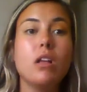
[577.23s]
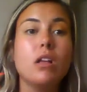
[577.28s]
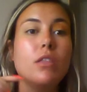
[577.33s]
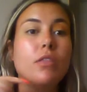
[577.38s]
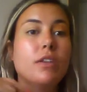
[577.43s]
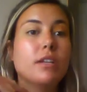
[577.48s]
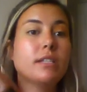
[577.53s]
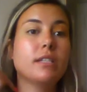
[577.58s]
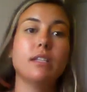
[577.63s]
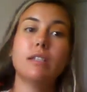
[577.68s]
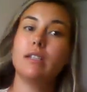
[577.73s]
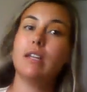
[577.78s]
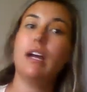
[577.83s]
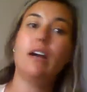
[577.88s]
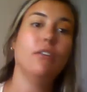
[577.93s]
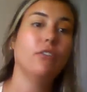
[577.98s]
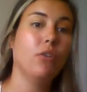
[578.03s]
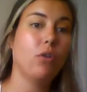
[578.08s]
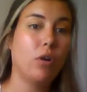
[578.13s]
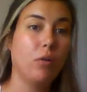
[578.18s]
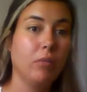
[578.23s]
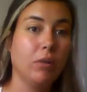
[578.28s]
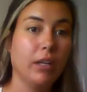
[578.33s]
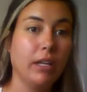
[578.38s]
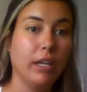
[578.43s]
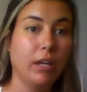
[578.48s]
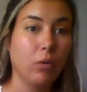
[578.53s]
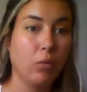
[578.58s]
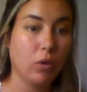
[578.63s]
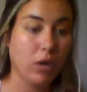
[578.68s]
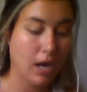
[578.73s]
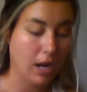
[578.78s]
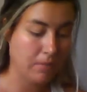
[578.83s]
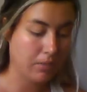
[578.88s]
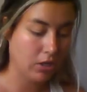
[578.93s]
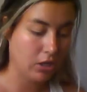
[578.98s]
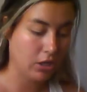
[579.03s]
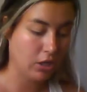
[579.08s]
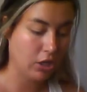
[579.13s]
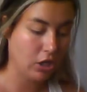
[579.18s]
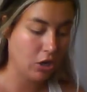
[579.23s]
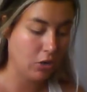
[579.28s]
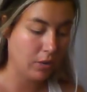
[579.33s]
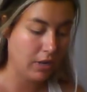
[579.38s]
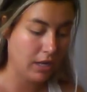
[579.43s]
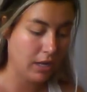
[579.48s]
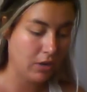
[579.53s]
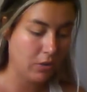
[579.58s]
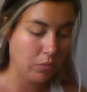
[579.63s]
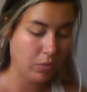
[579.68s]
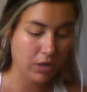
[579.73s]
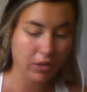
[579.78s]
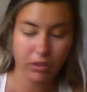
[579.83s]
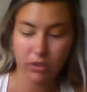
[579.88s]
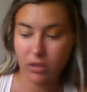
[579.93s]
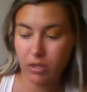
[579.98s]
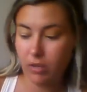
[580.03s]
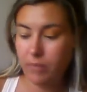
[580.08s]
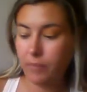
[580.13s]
this is now normally where I'm going to go in with